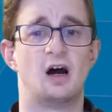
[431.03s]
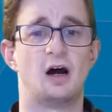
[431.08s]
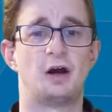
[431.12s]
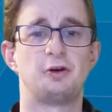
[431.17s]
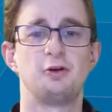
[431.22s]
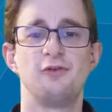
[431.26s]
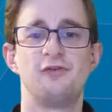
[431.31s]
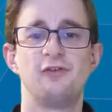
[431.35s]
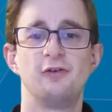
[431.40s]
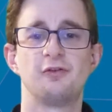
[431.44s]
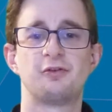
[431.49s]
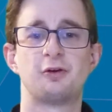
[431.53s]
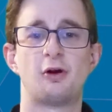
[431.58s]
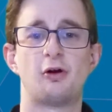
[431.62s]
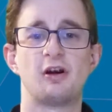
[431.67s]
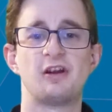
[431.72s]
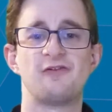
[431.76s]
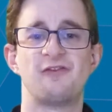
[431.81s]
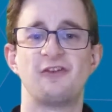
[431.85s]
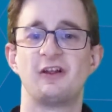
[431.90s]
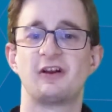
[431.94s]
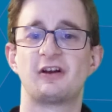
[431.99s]
I do feel
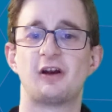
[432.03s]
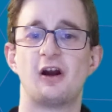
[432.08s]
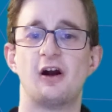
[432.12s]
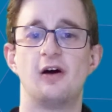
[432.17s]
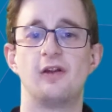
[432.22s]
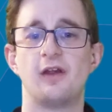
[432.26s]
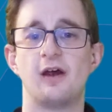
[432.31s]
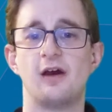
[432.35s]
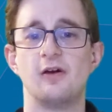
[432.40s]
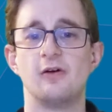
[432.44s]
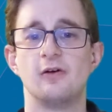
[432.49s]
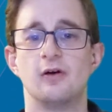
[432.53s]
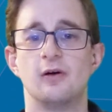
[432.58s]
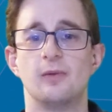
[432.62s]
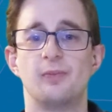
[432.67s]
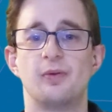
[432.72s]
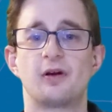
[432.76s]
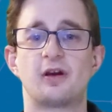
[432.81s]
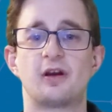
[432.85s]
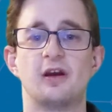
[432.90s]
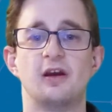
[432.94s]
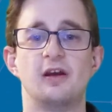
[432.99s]
sorry for the girl though,
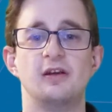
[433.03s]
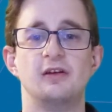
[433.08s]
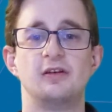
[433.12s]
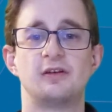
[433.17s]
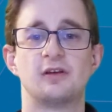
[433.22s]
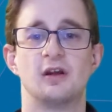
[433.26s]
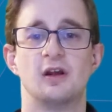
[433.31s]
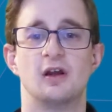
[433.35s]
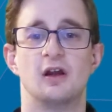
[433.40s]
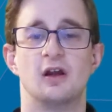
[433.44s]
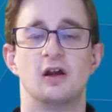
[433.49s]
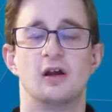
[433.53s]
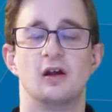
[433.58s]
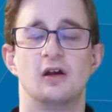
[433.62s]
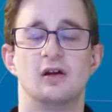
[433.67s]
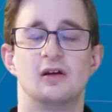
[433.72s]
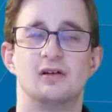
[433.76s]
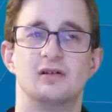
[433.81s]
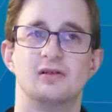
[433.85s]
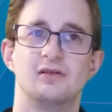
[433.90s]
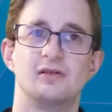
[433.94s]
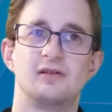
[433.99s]
because,
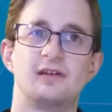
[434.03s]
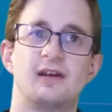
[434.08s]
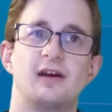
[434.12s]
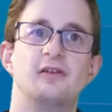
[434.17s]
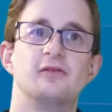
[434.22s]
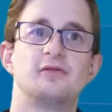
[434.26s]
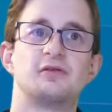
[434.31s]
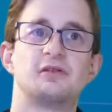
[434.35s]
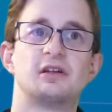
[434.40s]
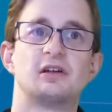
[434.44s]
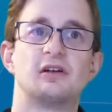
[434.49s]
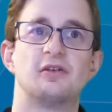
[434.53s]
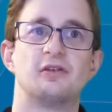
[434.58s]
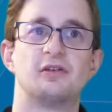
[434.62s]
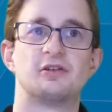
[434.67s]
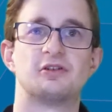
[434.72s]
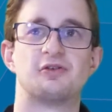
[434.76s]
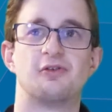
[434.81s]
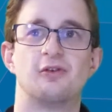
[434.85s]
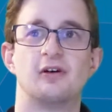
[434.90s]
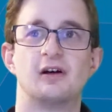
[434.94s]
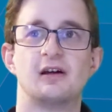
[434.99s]
you know, she got
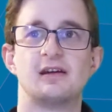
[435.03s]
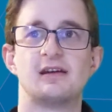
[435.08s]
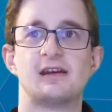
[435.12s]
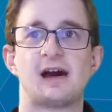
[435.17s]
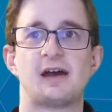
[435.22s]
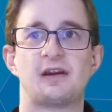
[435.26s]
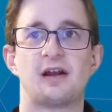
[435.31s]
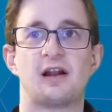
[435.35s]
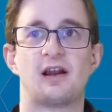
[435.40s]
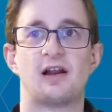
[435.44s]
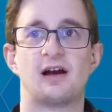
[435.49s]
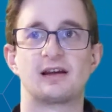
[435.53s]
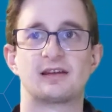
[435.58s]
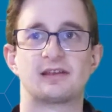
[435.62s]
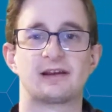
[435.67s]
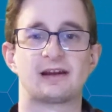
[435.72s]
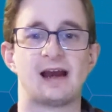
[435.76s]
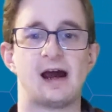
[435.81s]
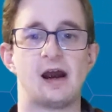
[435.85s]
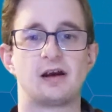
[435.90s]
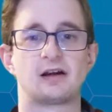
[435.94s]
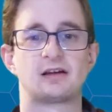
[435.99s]
destroyed and I like the
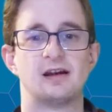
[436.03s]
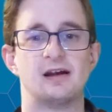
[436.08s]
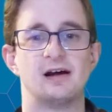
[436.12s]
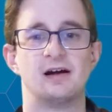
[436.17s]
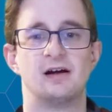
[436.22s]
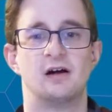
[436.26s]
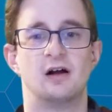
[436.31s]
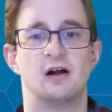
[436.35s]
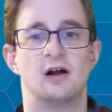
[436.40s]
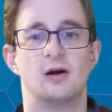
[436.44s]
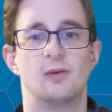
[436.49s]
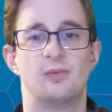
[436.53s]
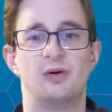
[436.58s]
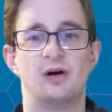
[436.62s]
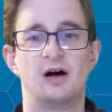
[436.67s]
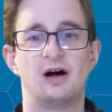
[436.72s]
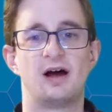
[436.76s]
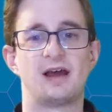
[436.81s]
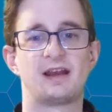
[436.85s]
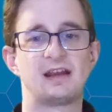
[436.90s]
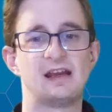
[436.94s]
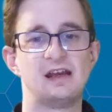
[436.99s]
character,
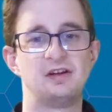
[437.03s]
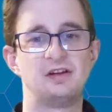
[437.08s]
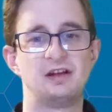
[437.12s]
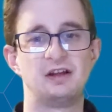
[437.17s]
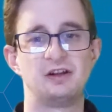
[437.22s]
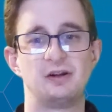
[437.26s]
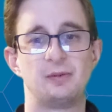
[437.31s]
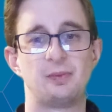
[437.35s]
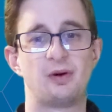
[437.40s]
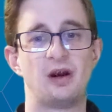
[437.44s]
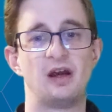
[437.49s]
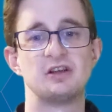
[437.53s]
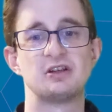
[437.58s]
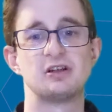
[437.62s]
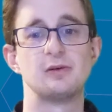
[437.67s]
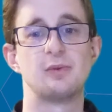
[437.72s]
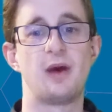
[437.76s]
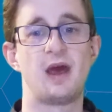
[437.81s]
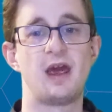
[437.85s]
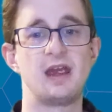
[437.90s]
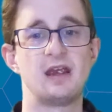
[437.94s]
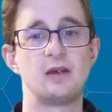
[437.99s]
but I guess that's the price
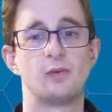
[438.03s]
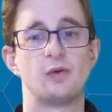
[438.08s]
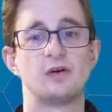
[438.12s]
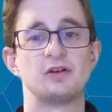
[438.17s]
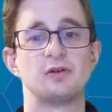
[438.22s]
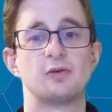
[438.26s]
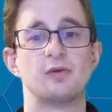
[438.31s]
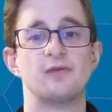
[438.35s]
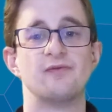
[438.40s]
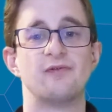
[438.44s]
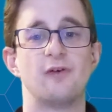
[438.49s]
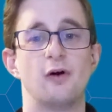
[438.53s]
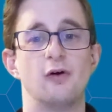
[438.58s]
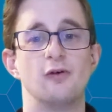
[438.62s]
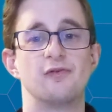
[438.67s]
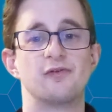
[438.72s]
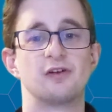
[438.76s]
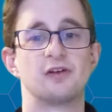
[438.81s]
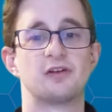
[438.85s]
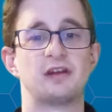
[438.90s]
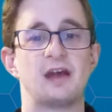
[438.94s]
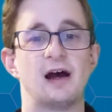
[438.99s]
you pay when you
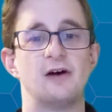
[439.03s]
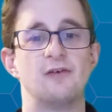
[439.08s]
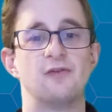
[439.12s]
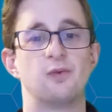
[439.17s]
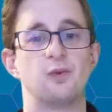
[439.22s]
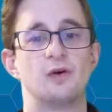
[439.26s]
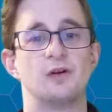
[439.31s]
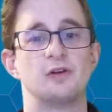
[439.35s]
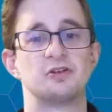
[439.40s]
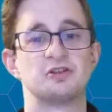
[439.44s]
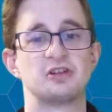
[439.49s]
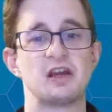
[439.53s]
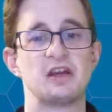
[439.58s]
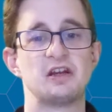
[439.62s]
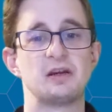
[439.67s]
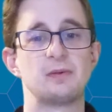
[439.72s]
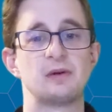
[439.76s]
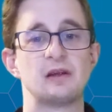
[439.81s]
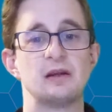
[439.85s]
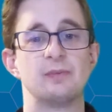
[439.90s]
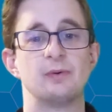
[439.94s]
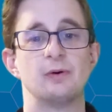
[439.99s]
involve yourself with
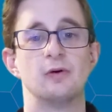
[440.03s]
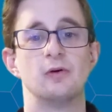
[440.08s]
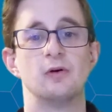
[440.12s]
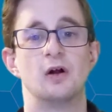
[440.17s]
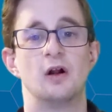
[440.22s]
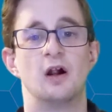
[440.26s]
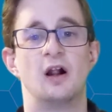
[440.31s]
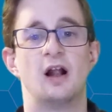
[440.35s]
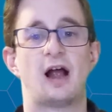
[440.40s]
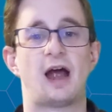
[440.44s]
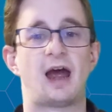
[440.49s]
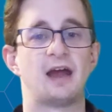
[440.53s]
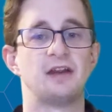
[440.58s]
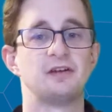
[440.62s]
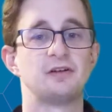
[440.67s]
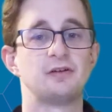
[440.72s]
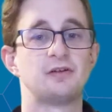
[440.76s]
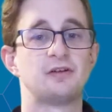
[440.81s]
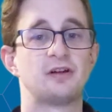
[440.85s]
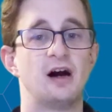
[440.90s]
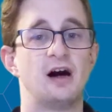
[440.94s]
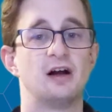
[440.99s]
shady people and
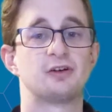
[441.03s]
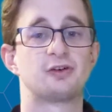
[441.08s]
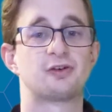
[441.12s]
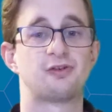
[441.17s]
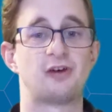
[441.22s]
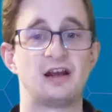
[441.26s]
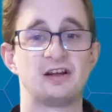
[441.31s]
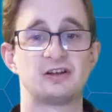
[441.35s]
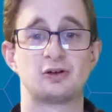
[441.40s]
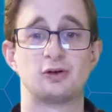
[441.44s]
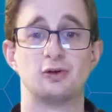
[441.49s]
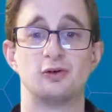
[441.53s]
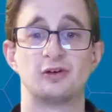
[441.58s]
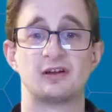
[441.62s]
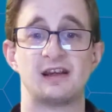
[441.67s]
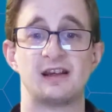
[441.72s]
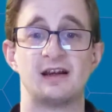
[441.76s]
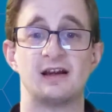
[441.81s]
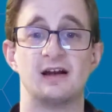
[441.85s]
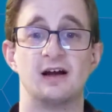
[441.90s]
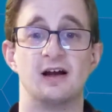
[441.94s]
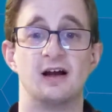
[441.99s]
you start
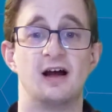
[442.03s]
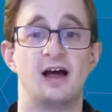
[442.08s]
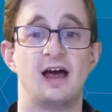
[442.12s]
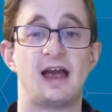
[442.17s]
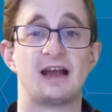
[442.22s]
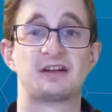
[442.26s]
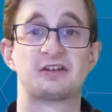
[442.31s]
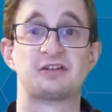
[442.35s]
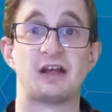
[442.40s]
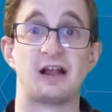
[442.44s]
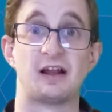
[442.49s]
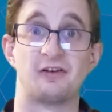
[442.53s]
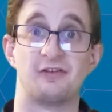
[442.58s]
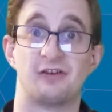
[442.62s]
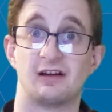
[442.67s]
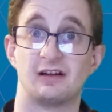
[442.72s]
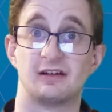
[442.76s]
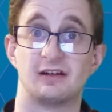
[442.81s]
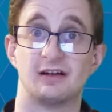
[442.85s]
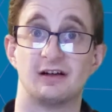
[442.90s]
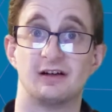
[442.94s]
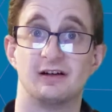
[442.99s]
trash-talking
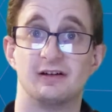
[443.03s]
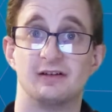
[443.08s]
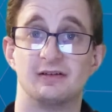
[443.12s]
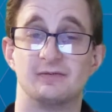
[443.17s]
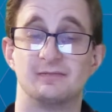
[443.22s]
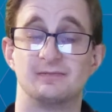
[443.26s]
Accelerator.